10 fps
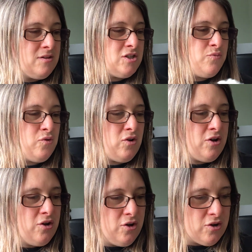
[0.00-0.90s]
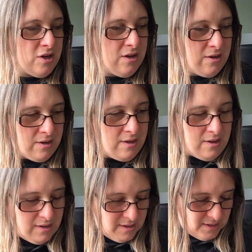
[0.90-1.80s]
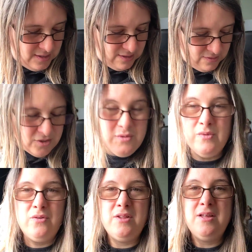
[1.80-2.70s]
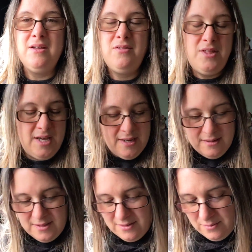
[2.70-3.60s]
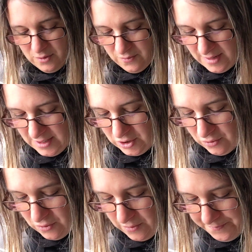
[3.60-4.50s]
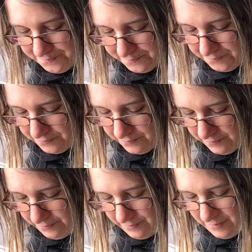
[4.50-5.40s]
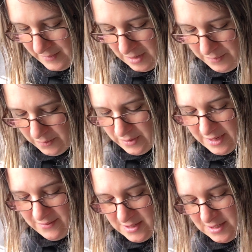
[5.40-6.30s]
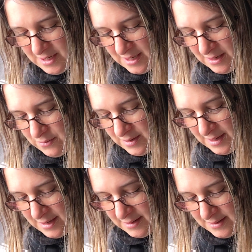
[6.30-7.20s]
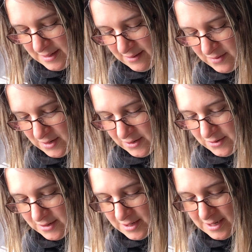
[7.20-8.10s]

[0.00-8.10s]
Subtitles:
the smaller hook, the smaller the thing. So I'm not really sure, but we'll give it a go and have a look.